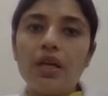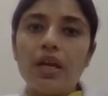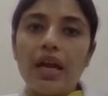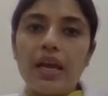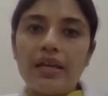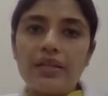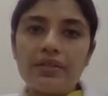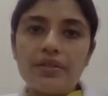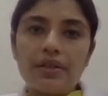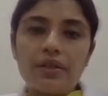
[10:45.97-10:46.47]

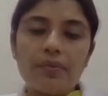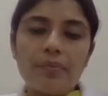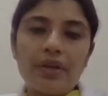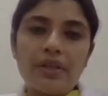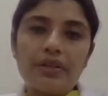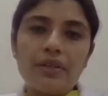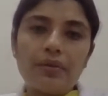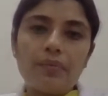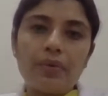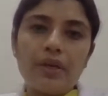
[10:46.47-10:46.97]
as
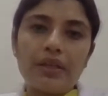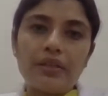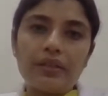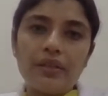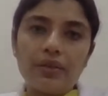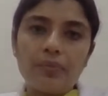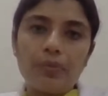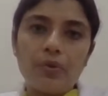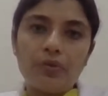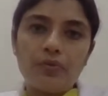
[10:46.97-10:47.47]
recommended by
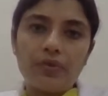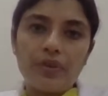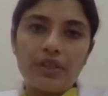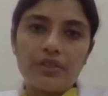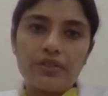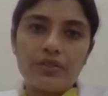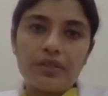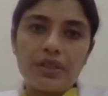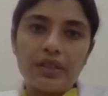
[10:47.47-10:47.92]
their professional